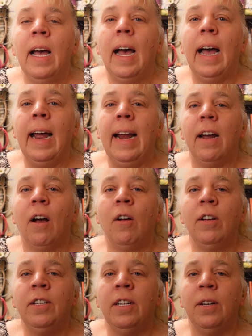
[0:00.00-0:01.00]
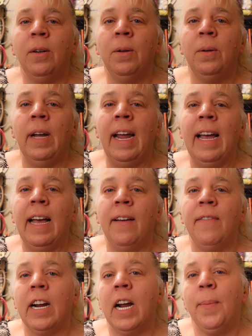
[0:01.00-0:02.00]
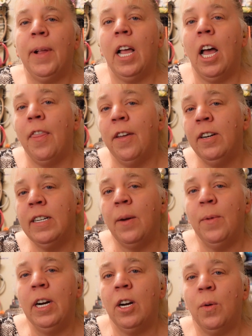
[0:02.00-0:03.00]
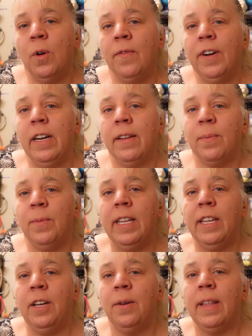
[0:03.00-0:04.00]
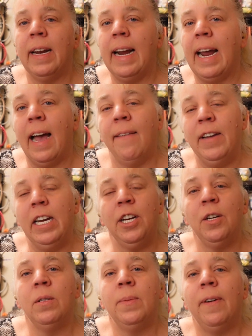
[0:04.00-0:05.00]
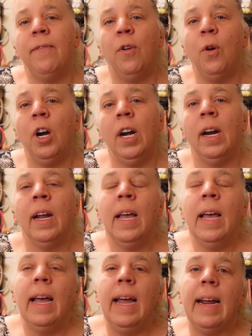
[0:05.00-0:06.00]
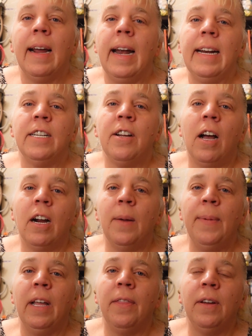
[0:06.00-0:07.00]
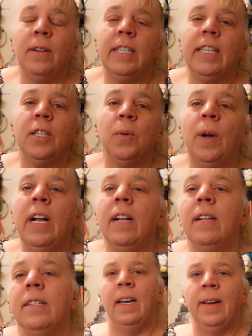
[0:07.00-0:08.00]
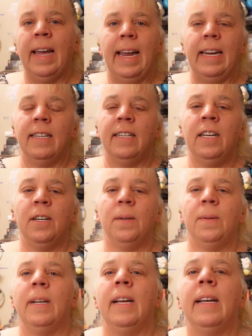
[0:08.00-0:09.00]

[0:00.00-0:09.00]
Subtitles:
I also have a couple others I want to go over with you that I haven't used before and kind of talk about those as well. Okay, so